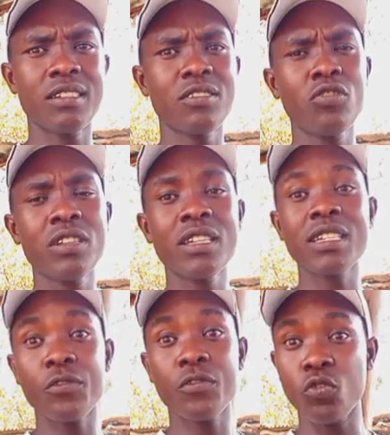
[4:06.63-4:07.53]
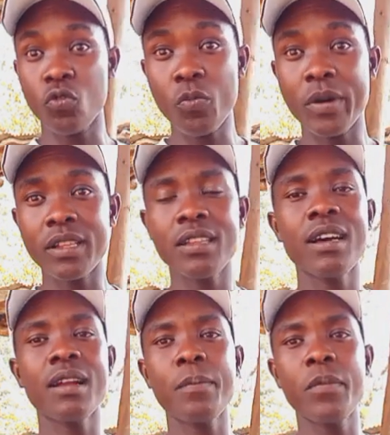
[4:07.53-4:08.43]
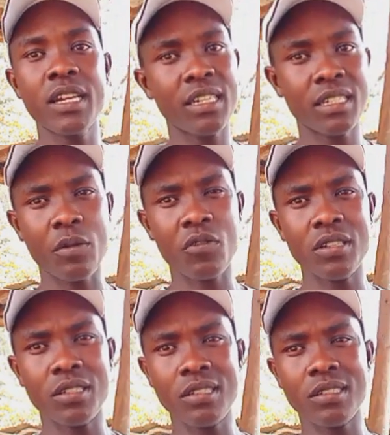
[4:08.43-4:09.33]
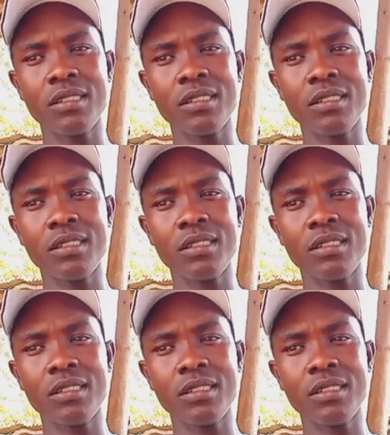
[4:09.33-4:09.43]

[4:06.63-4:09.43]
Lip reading: Those are just a few, but there are many types of diseases